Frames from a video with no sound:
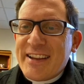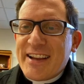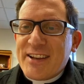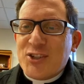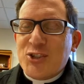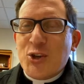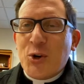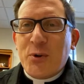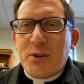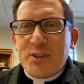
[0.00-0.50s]

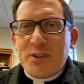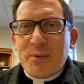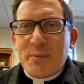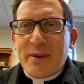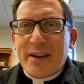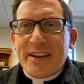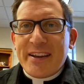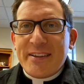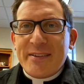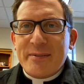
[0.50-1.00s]
showed it to
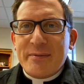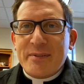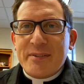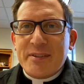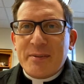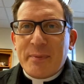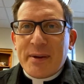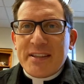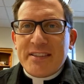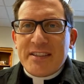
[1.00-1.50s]
my
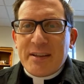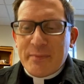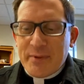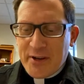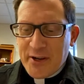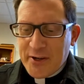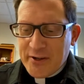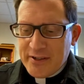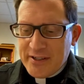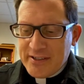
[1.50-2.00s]

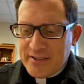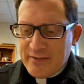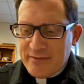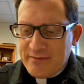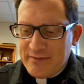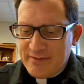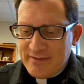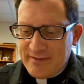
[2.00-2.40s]
seminarian, to